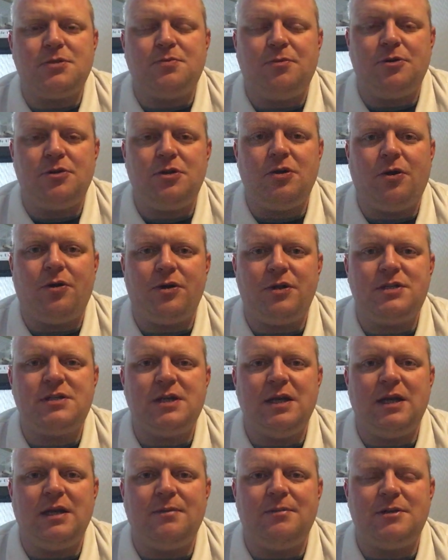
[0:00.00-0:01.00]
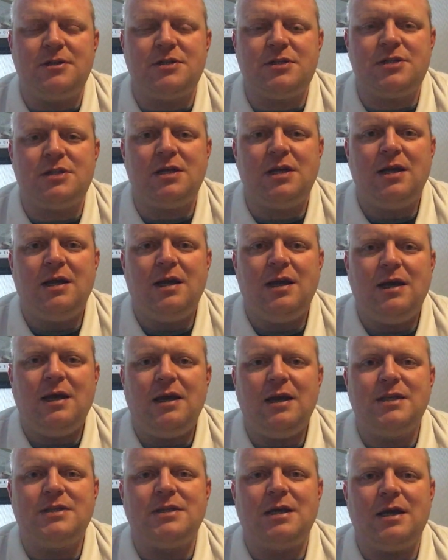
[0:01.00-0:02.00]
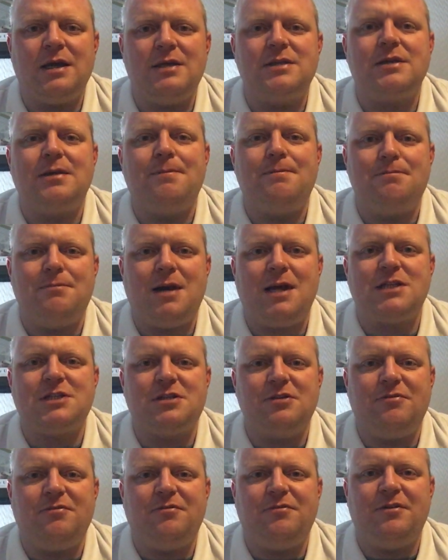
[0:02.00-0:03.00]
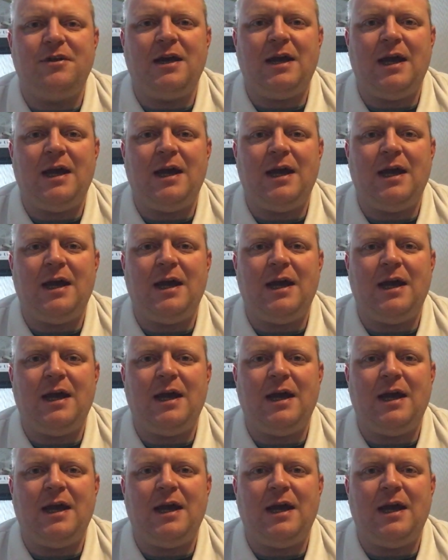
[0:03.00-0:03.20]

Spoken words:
But Youri Tielemans is a massive